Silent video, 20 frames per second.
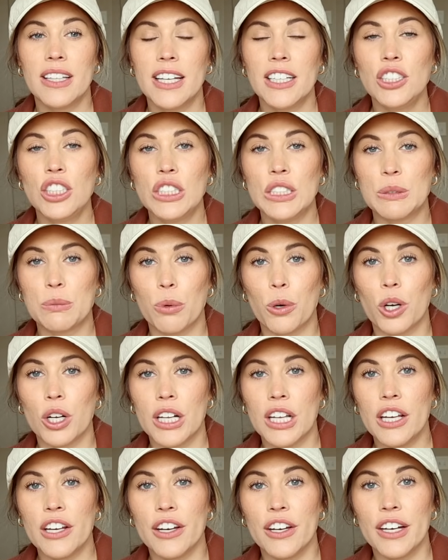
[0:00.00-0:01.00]
Kitchen's
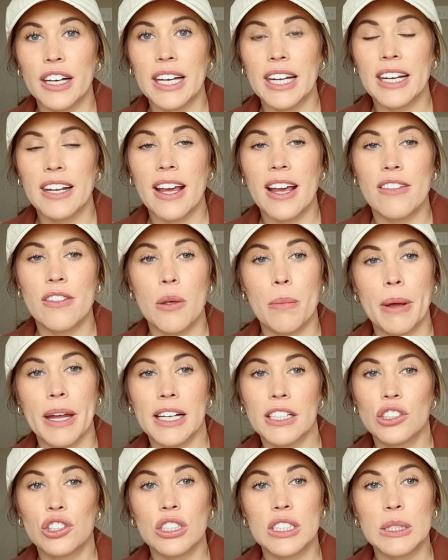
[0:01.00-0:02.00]
pretty good, and the
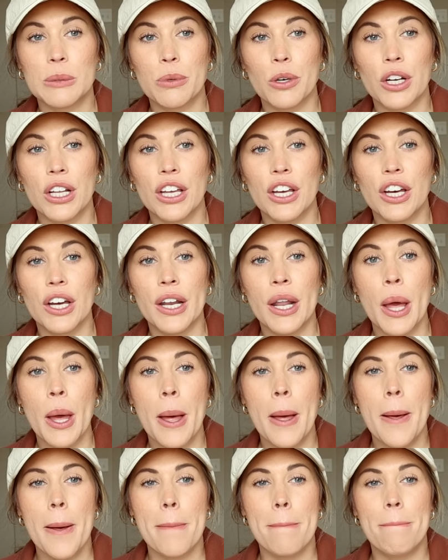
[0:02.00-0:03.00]
pantry's pretty good,
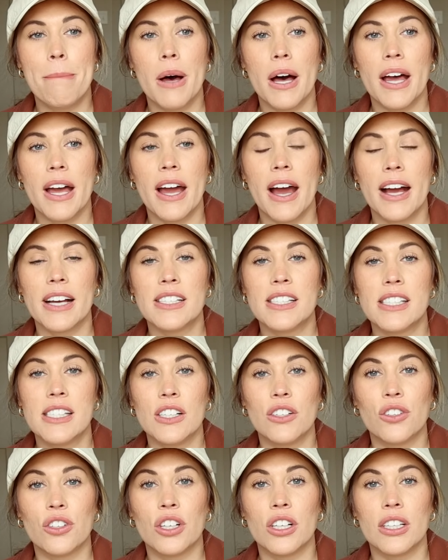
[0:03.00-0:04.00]
but I
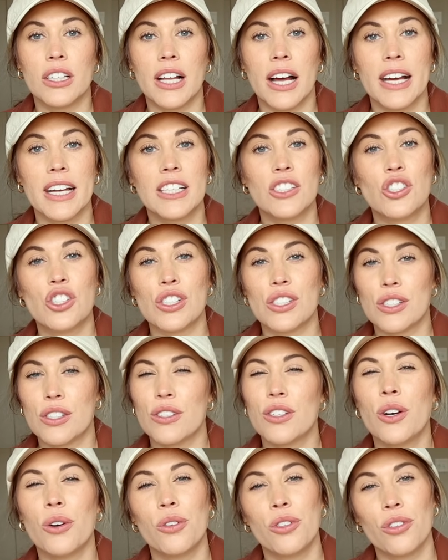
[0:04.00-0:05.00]
still could like
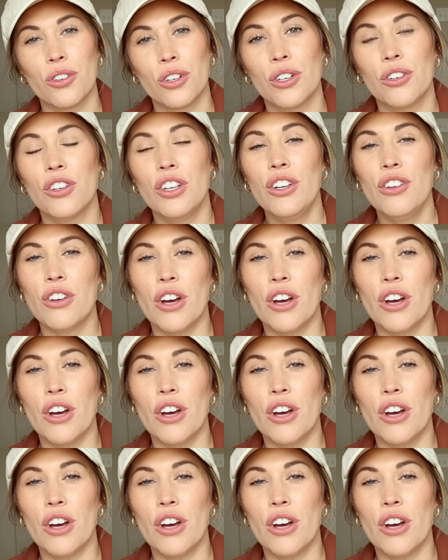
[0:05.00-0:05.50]
just go through, you